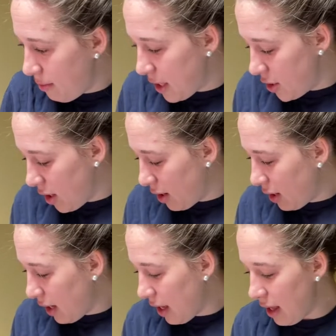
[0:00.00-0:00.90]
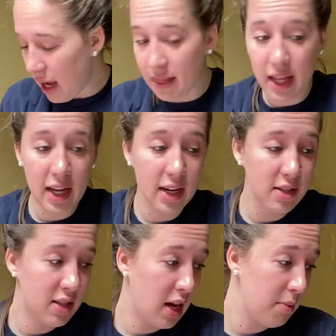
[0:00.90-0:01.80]
my junk, I think it
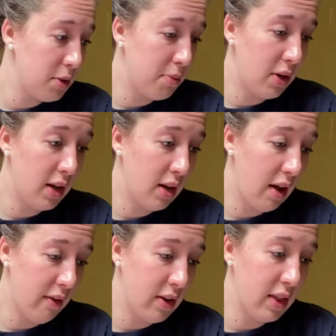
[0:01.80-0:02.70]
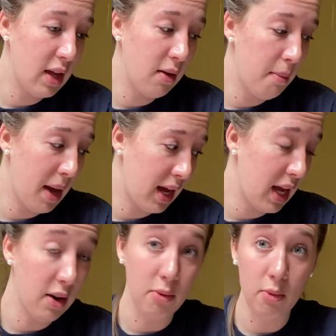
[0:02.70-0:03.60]
is time to put everything back
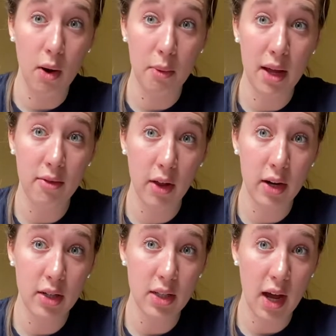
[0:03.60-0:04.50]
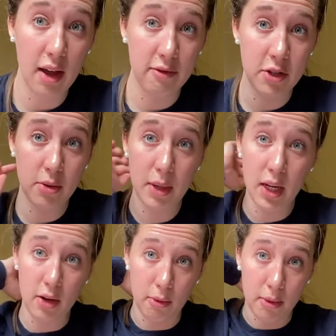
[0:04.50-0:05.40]
in. What we have learned, I have too
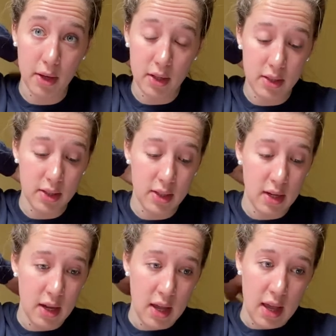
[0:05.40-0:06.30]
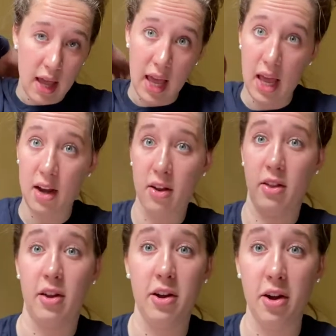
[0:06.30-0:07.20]
many notebooks and a
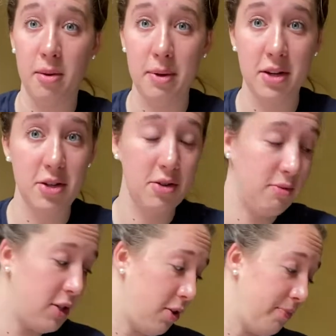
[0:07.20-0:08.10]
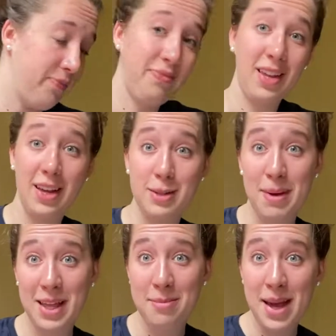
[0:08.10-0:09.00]
lot of garbage. So let's
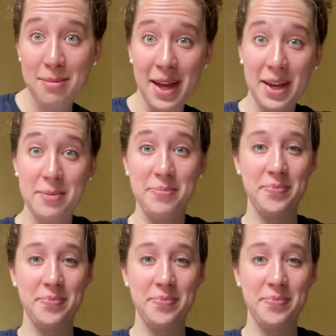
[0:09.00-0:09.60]
pack the bag back up.